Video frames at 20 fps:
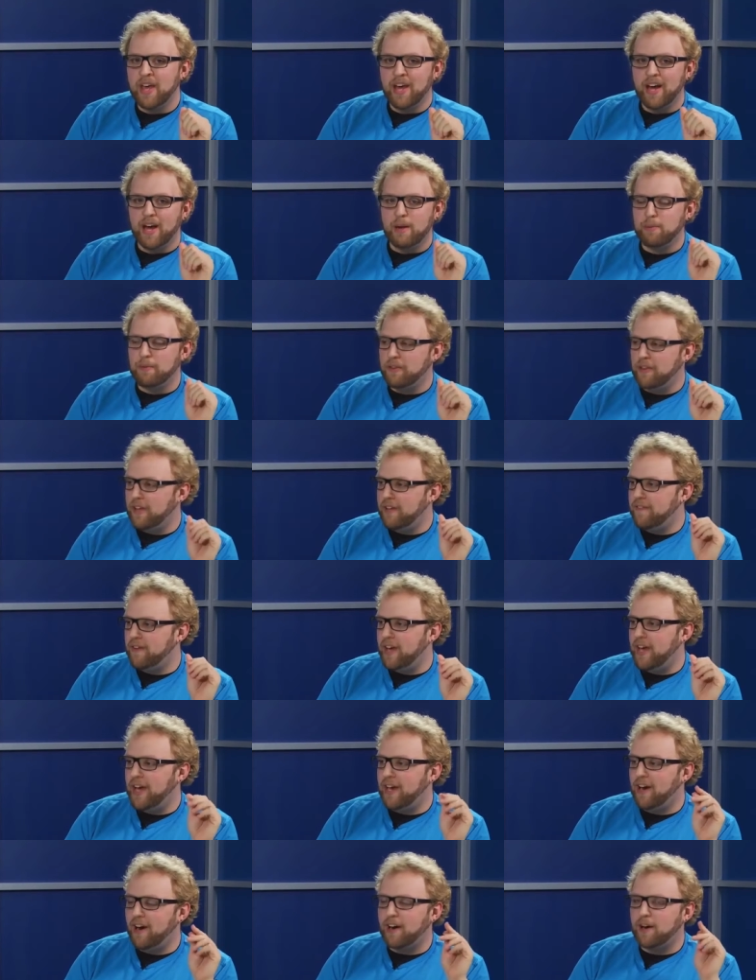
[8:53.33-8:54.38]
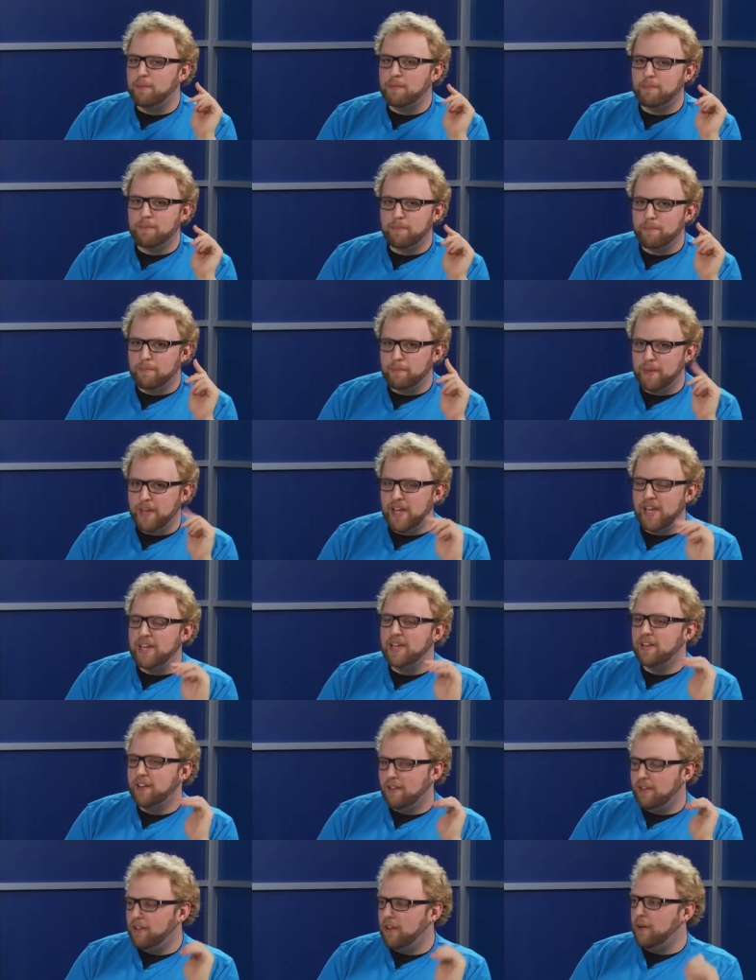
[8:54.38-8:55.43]
I believe at our
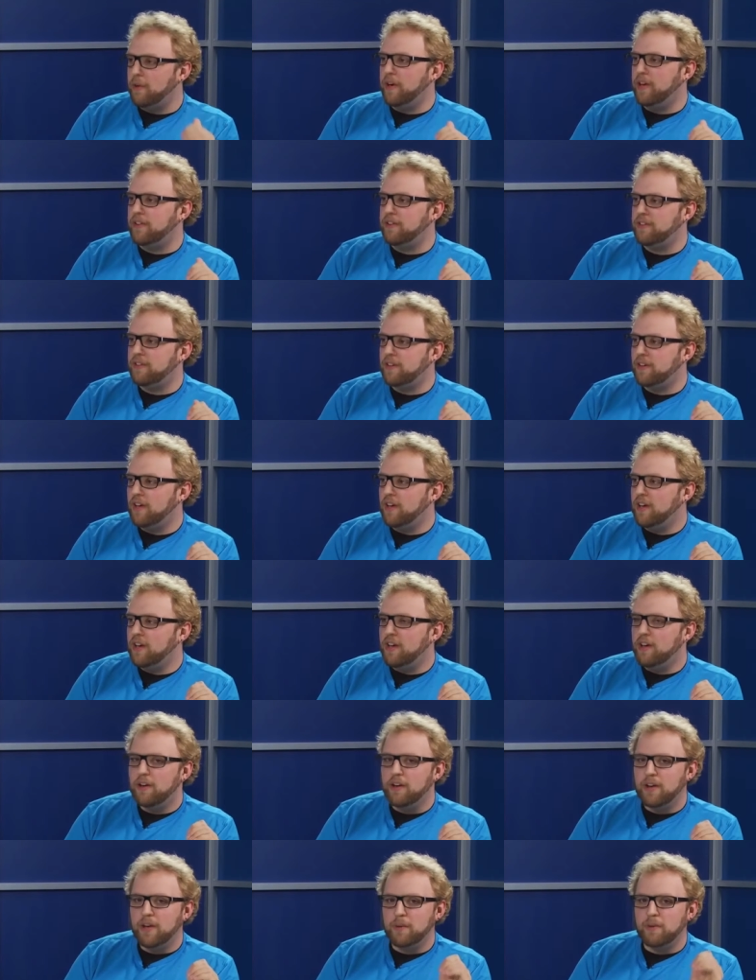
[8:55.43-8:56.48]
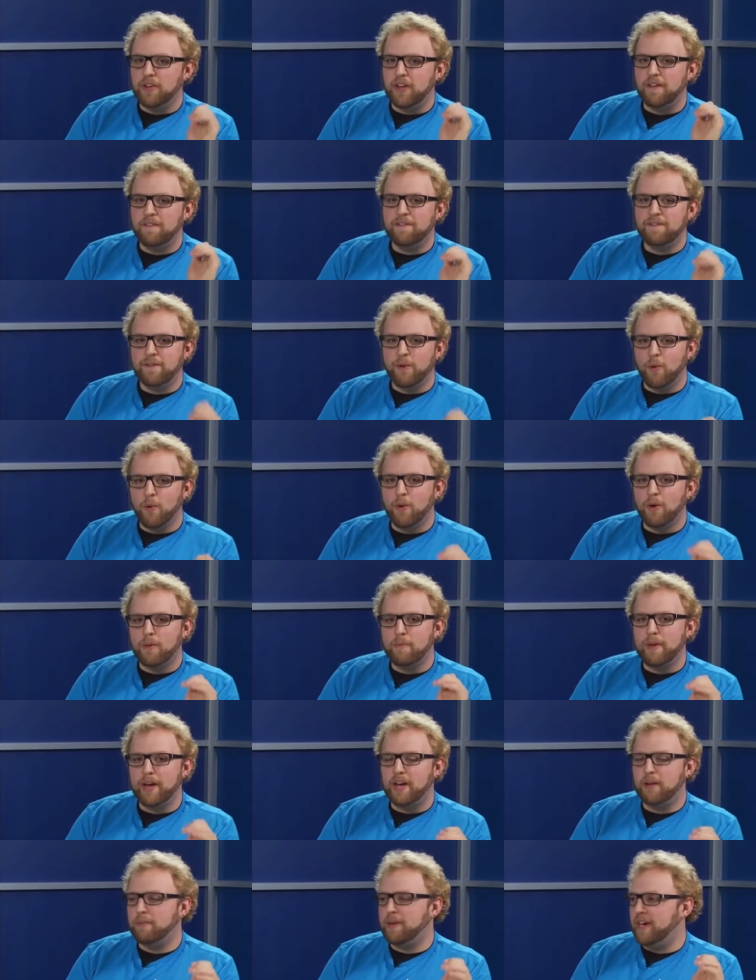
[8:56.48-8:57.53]
peak lowest, it was a four
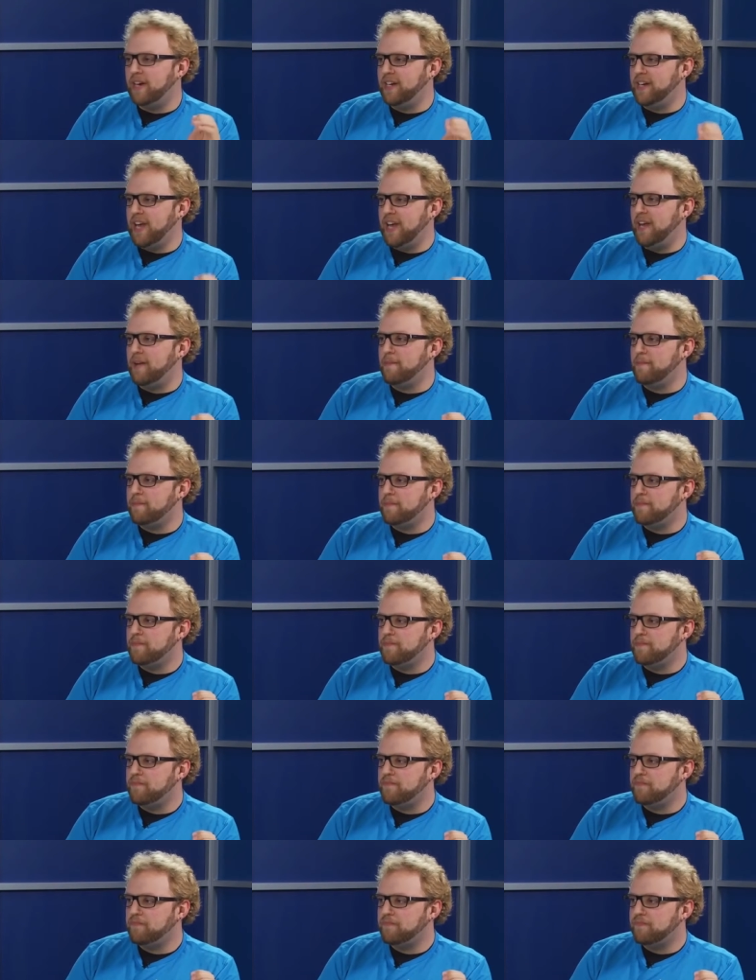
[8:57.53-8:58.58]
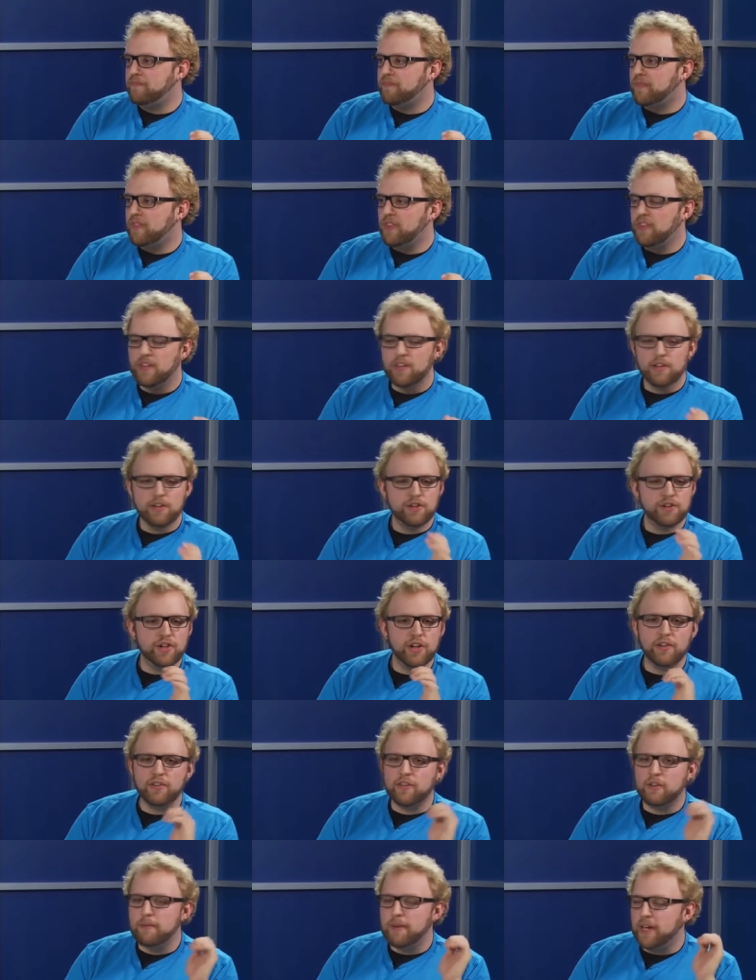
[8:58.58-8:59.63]
megabyte game,
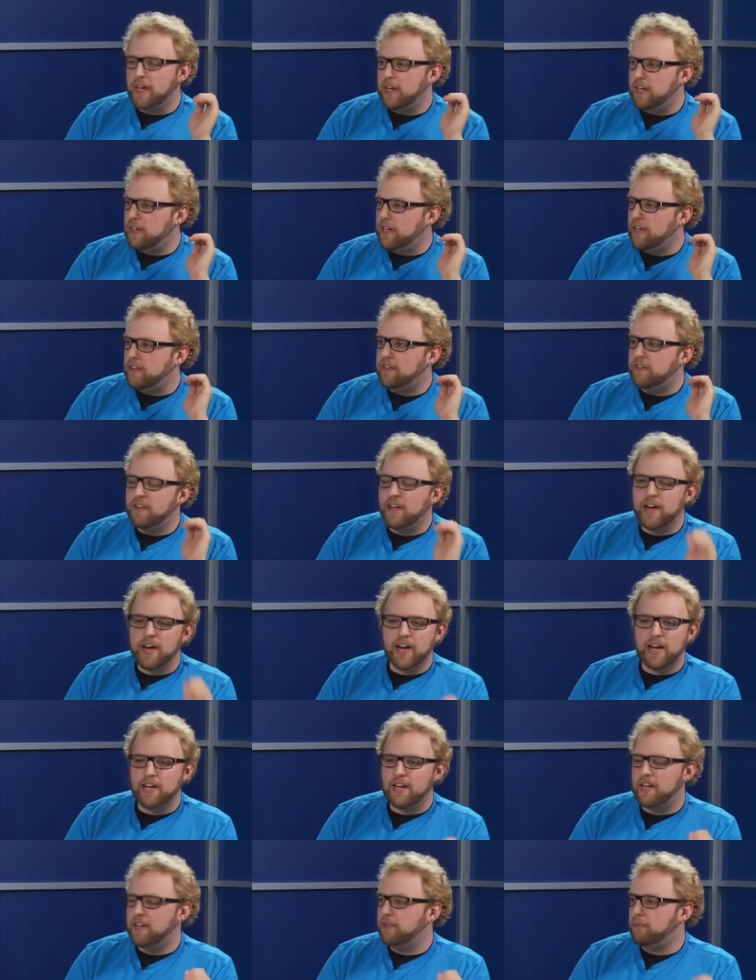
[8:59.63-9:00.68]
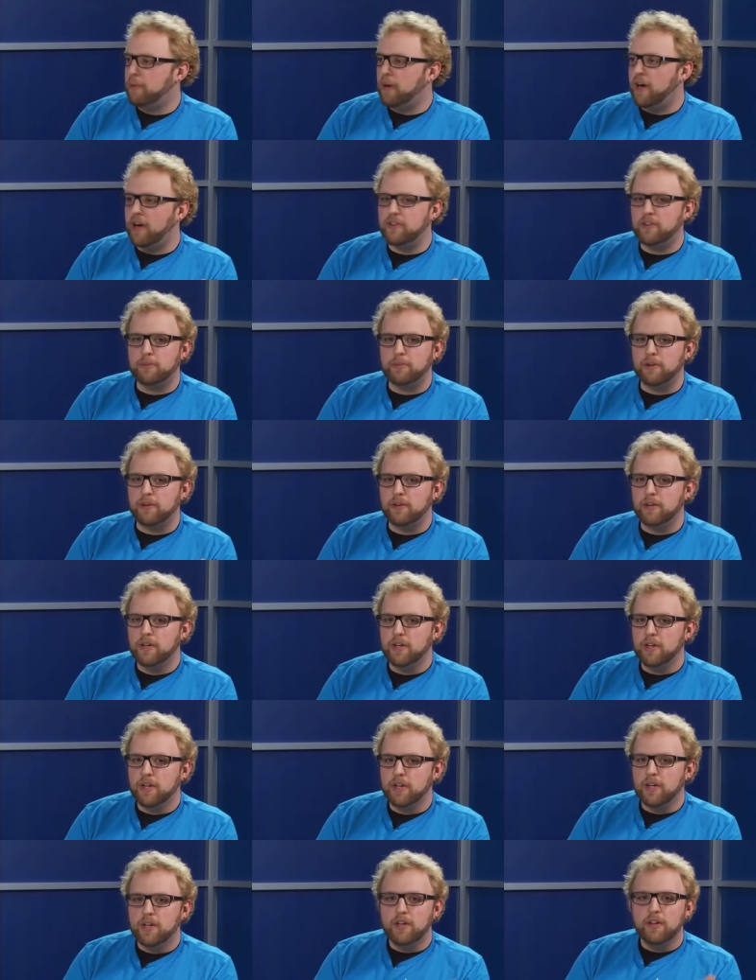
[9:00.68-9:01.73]
just to make it as tiny as possible.
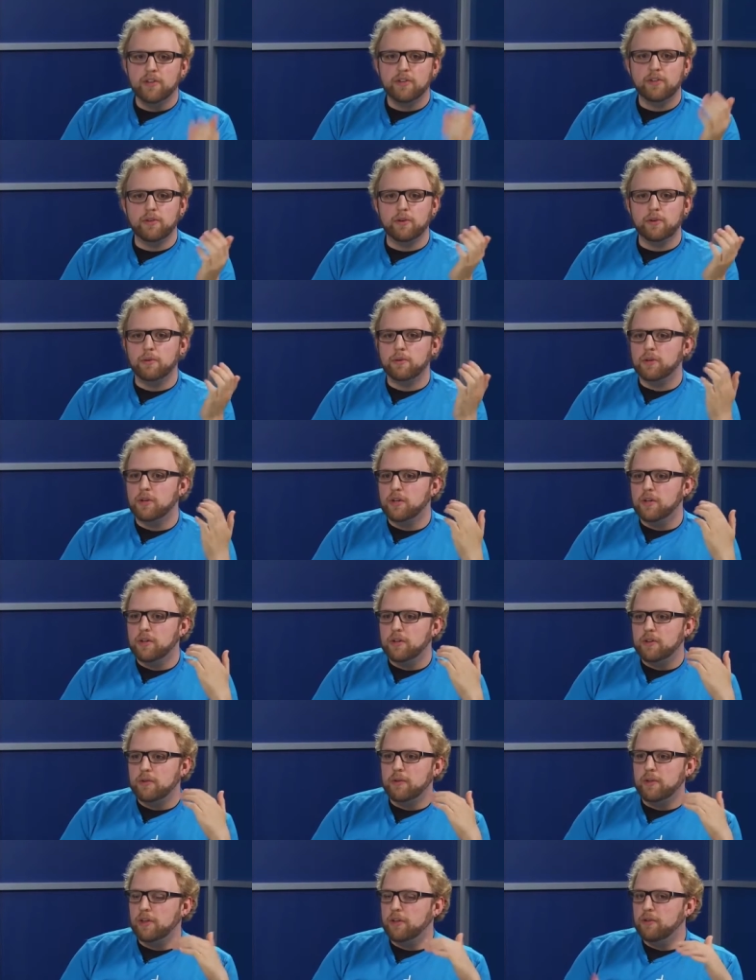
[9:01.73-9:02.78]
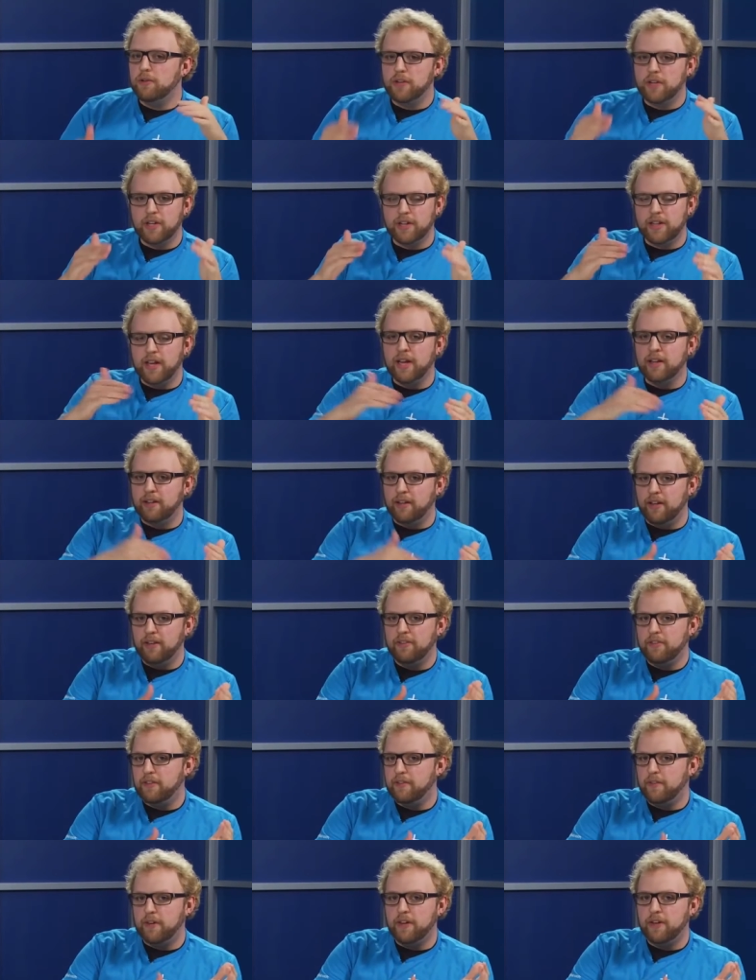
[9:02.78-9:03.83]
So when you look at that
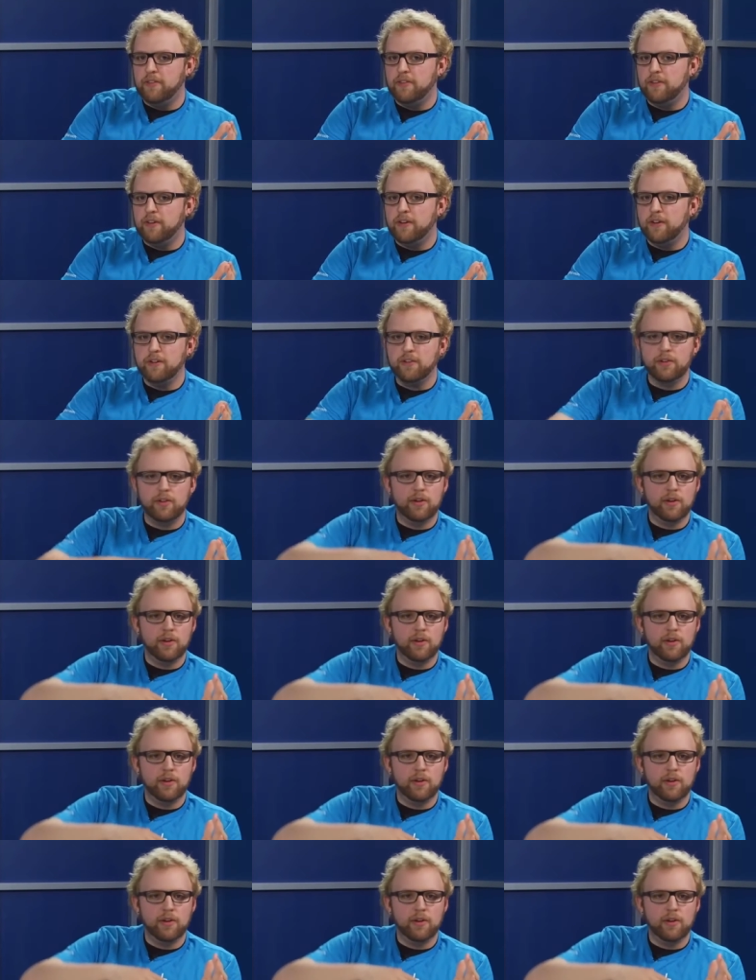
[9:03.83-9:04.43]
list of uninstalls,